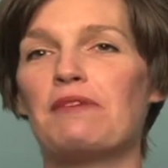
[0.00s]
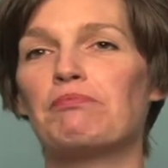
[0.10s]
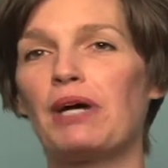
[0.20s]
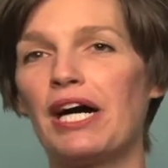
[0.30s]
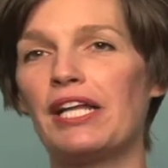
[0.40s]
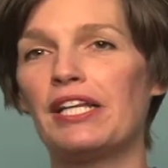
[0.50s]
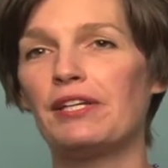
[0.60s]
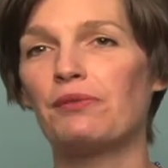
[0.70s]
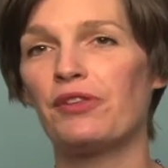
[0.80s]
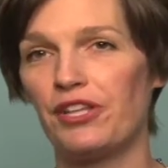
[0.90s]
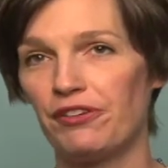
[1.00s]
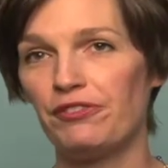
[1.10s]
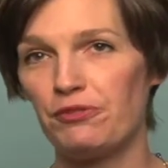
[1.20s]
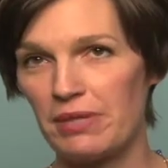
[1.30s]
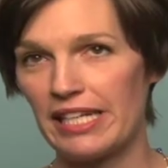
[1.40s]
But within a
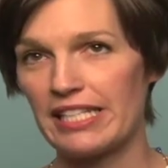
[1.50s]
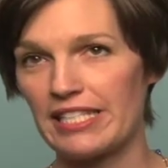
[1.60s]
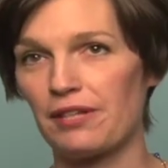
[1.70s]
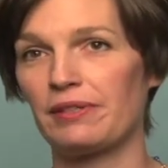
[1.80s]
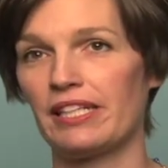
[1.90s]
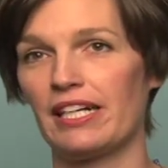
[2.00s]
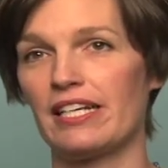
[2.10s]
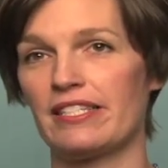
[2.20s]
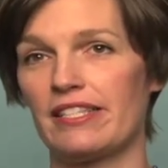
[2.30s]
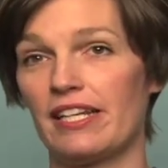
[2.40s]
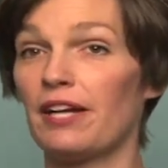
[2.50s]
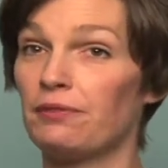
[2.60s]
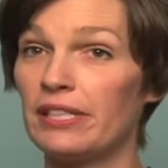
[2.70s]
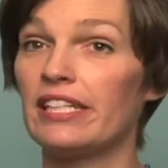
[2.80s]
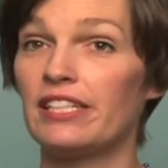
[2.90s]
few minutes, I realized that I
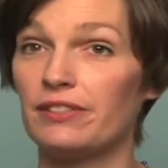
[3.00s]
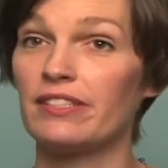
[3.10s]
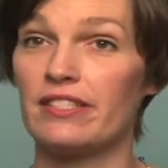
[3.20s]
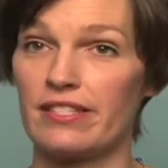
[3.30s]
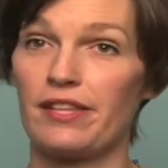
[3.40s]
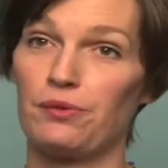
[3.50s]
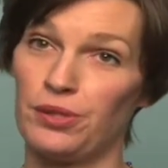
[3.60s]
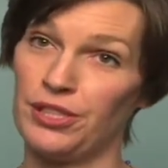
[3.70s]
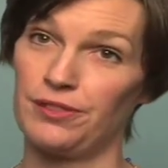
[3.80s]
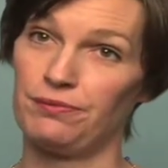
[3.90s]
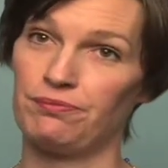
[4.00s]
really couldn't say the word.